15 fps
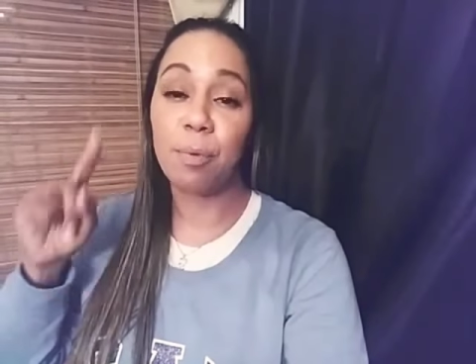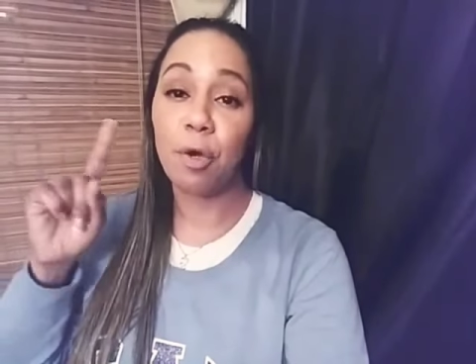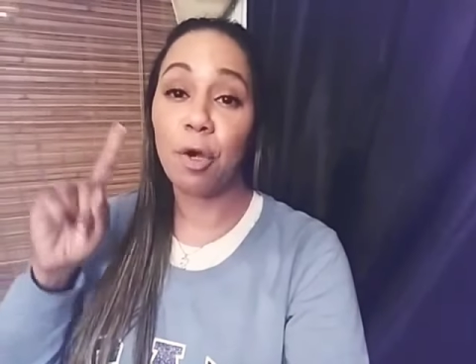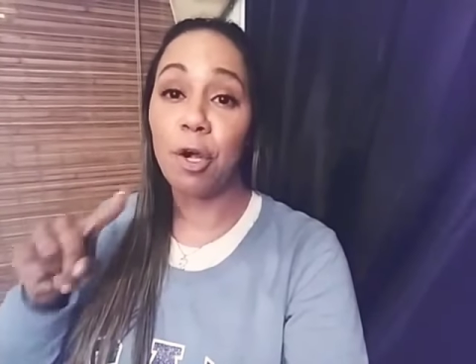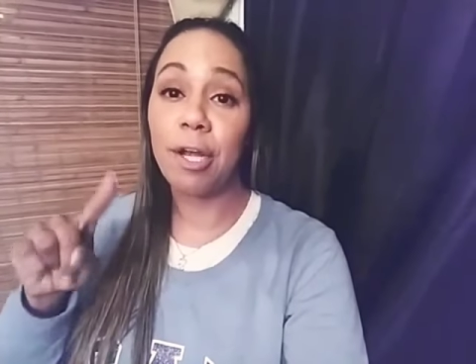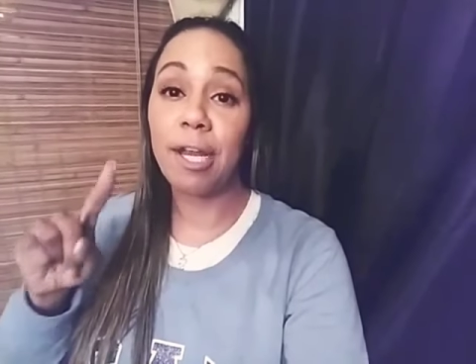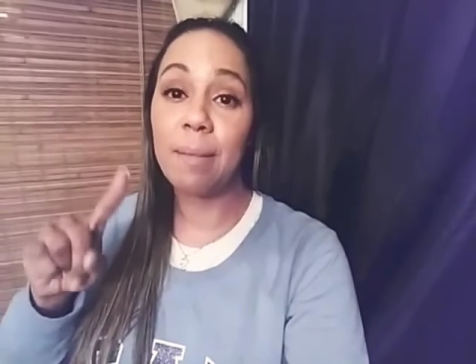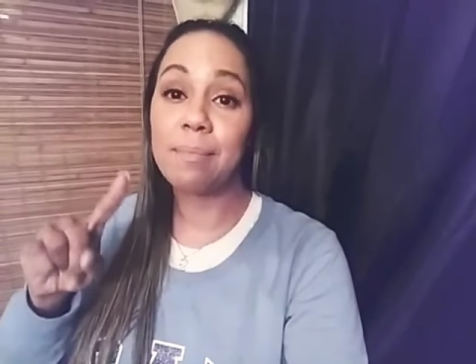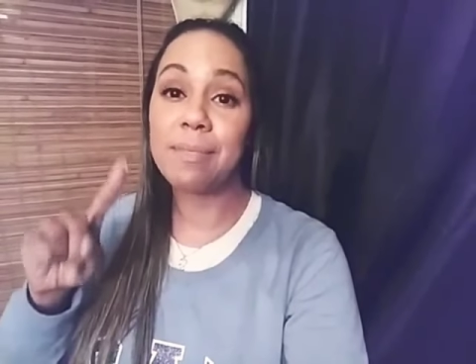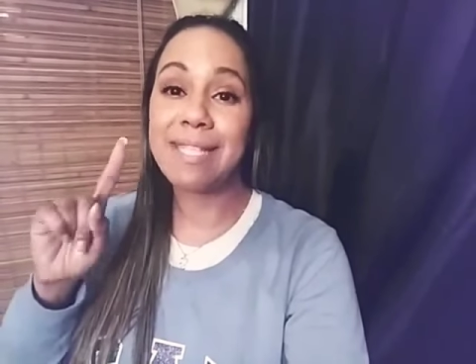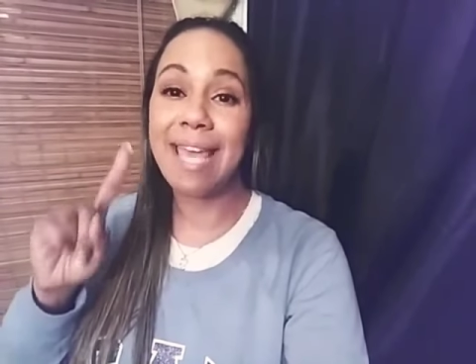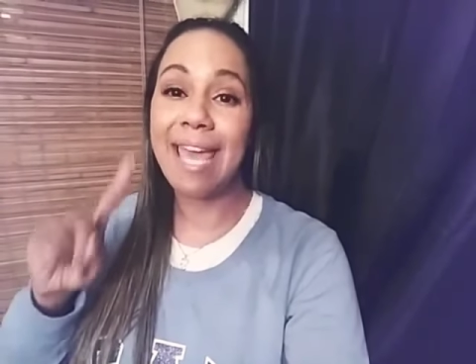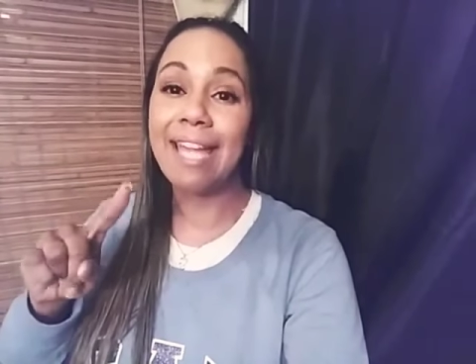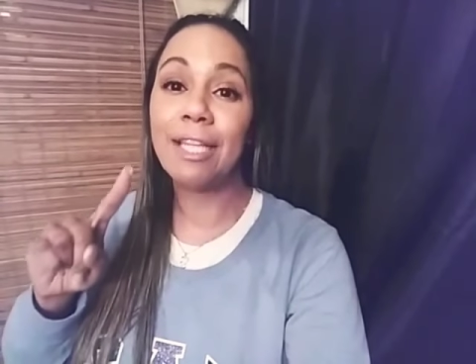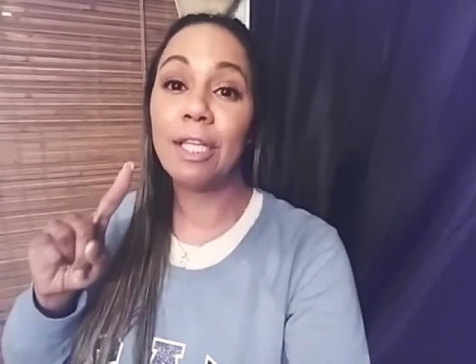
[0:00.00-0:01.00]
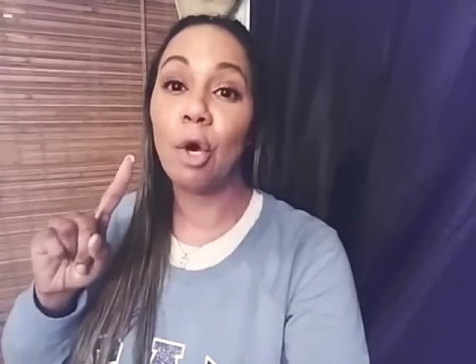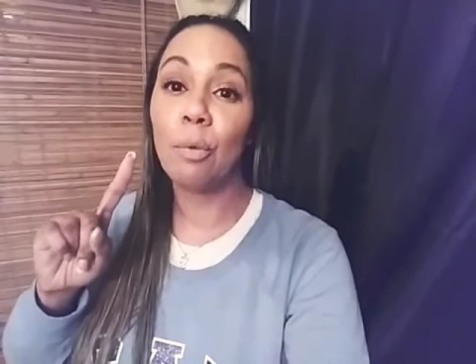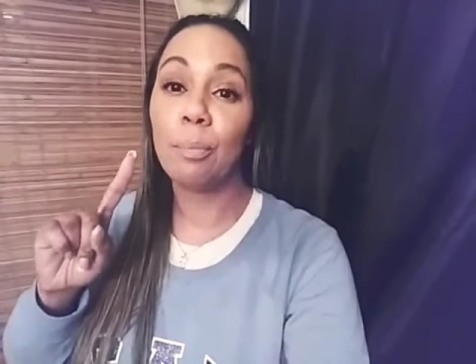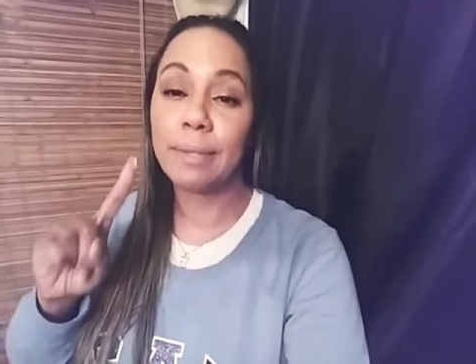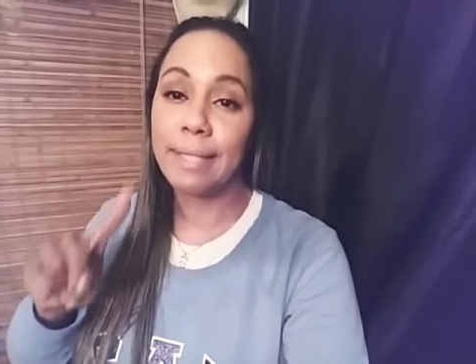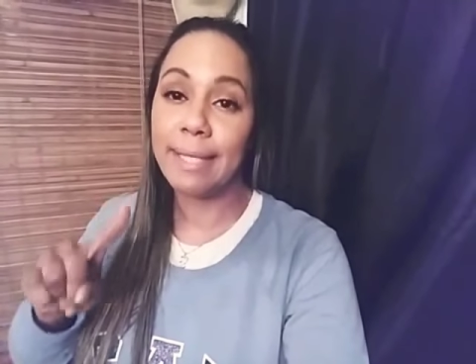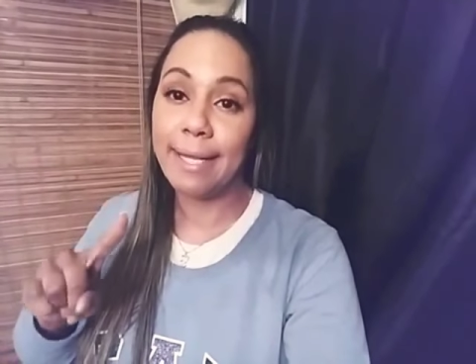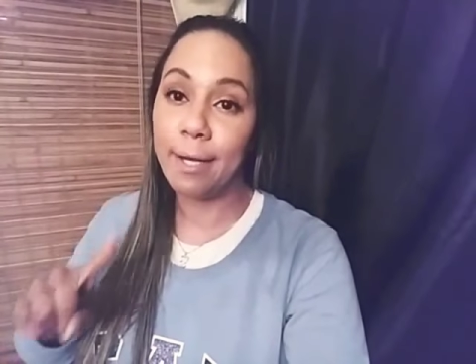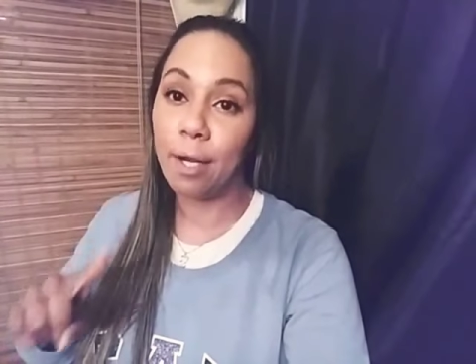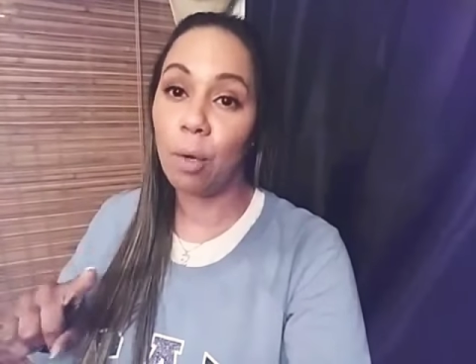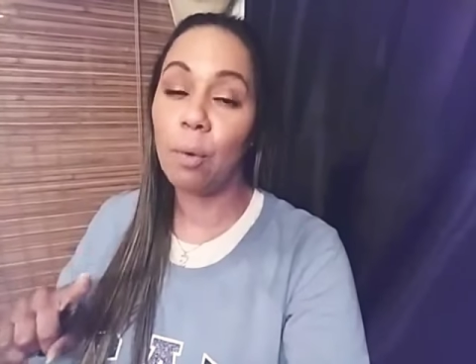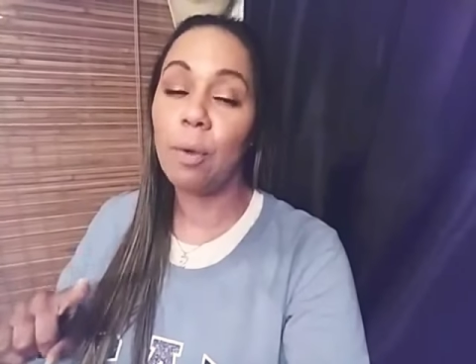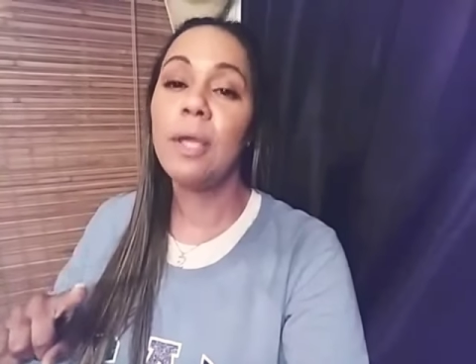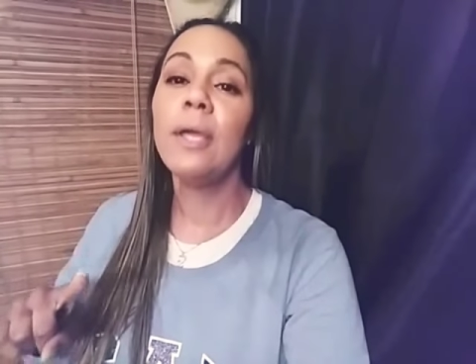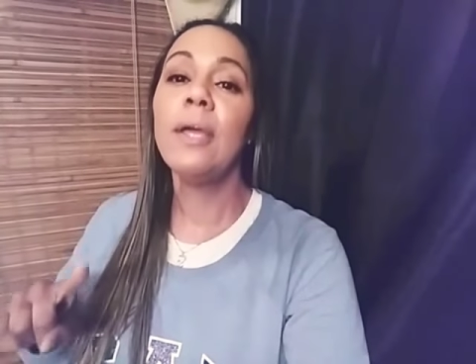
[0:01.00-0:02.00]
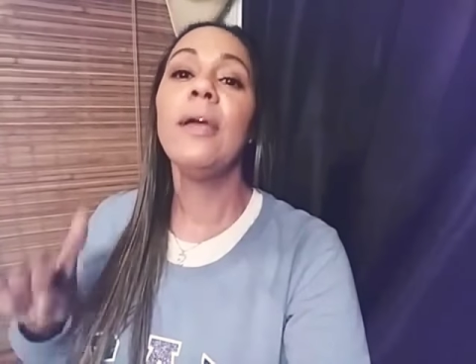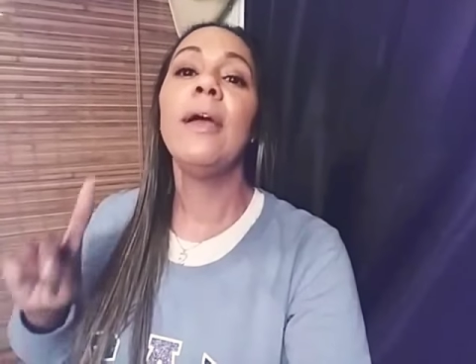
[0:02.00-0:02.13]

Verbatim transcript: But her name is Kaylo Pladoh,